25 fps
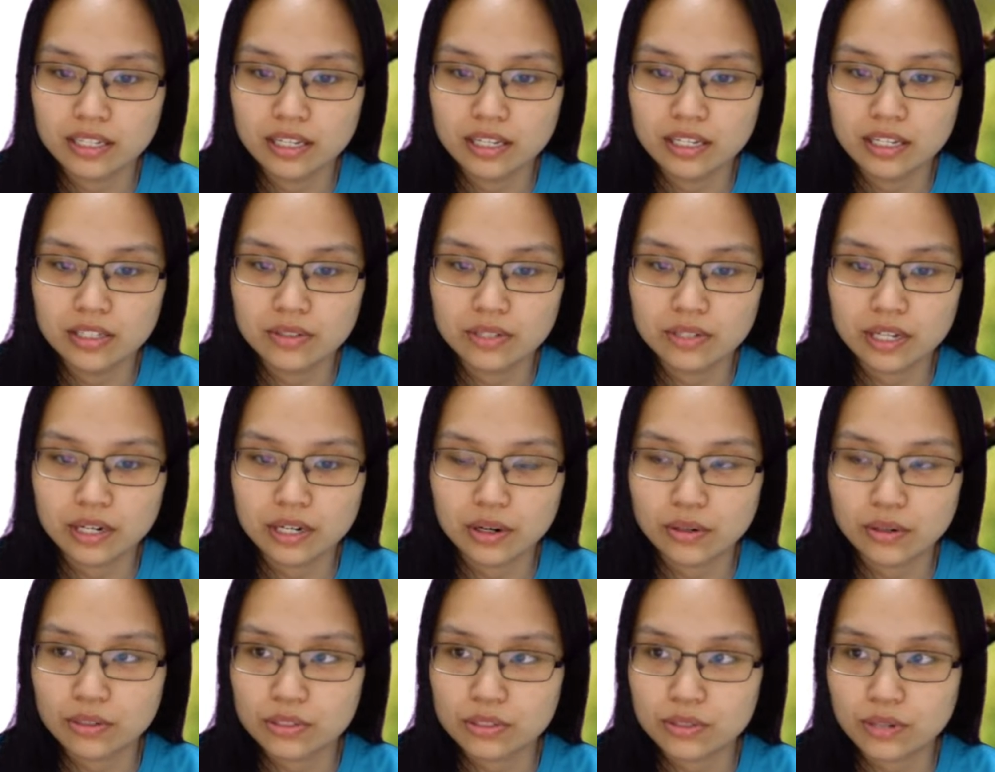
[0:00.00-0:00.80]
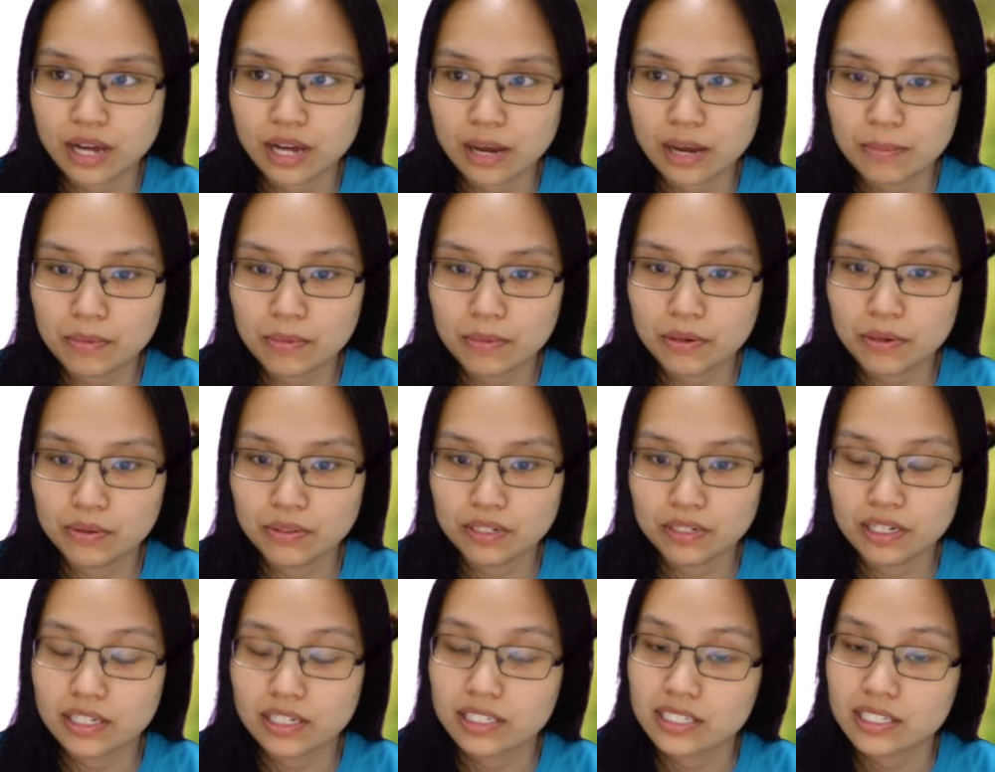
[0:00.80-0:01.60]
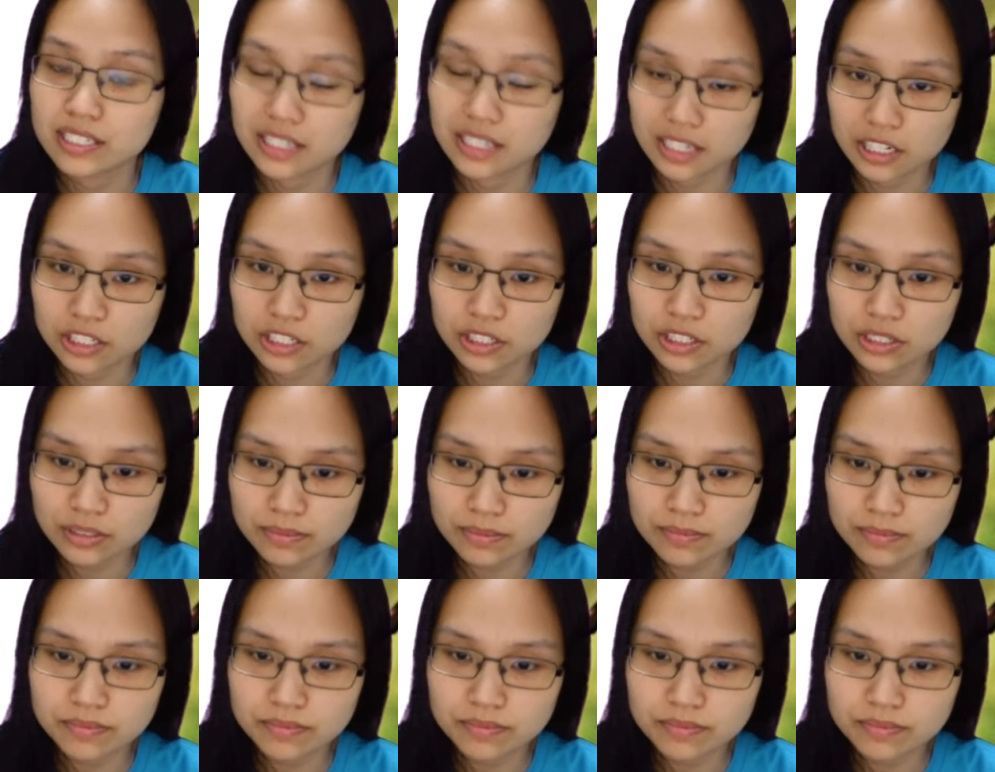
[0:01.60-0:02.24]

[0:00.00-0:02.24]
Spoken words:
you can also upload a signature.